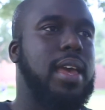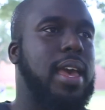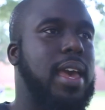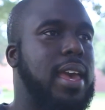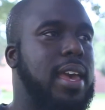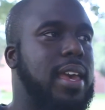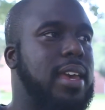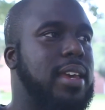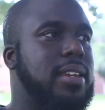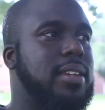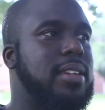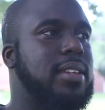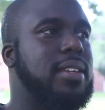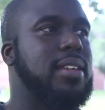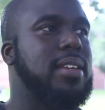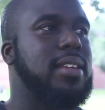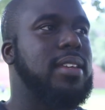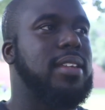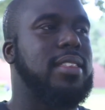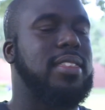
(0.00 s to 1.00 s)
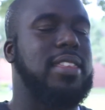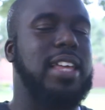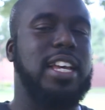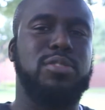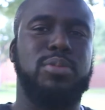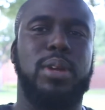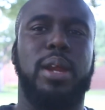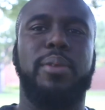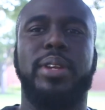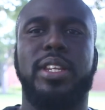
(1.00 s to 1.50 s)
And
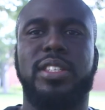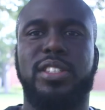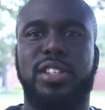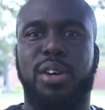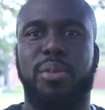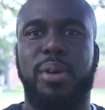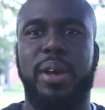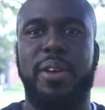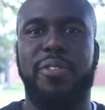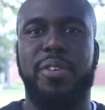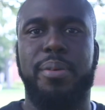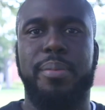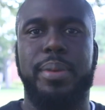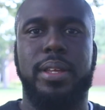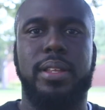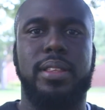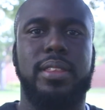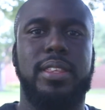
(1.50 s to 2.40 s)
that's what I really took away from it.